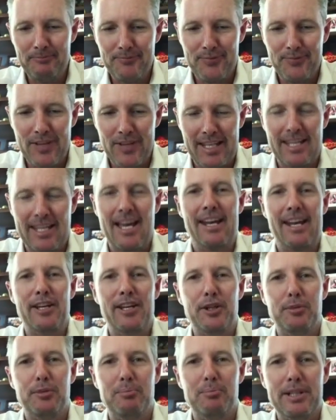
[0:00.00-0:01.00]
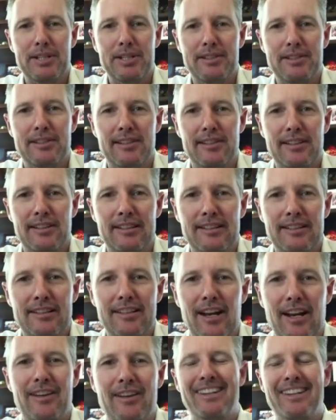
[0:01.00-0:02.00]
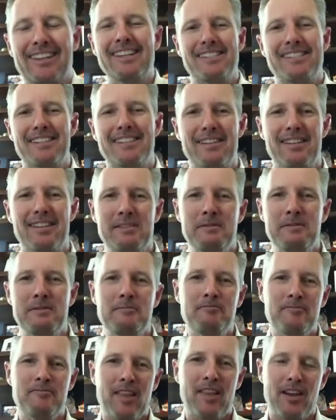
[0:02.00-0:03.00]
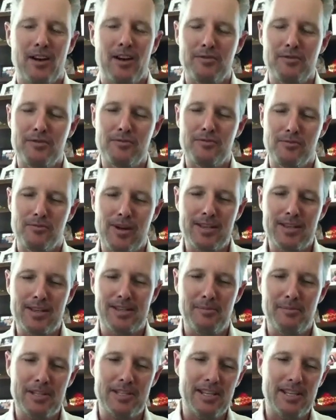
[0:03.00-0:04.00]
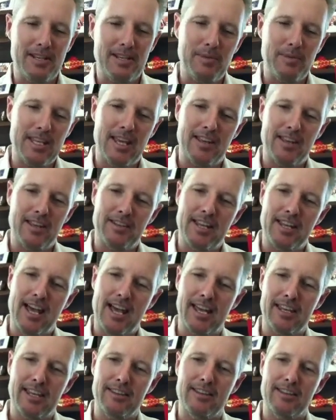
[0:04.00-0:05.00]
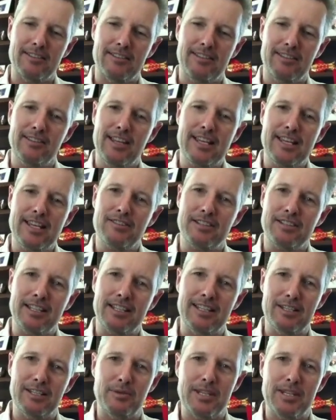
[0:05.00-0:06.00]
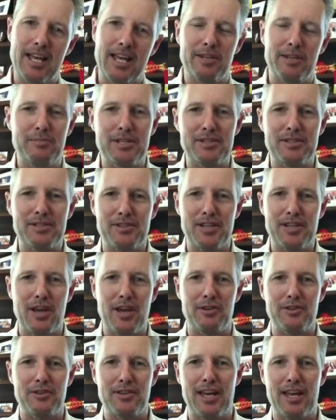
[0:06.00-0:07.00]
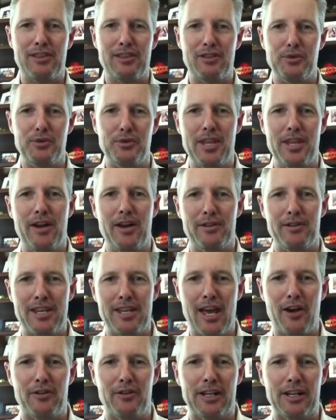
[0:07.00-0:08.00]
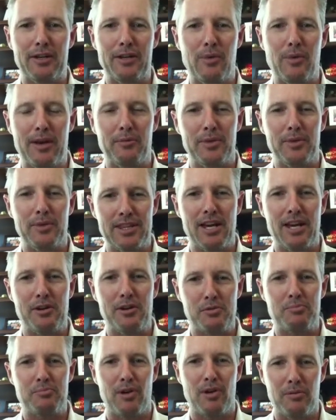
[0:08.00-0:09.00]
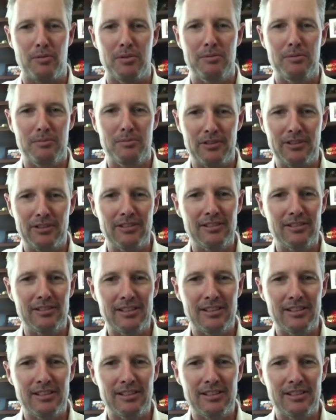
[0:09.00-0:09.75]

they can't help but, at least someone said to me the other day, until they got together with other business owners, they thought they were the only one with those problems,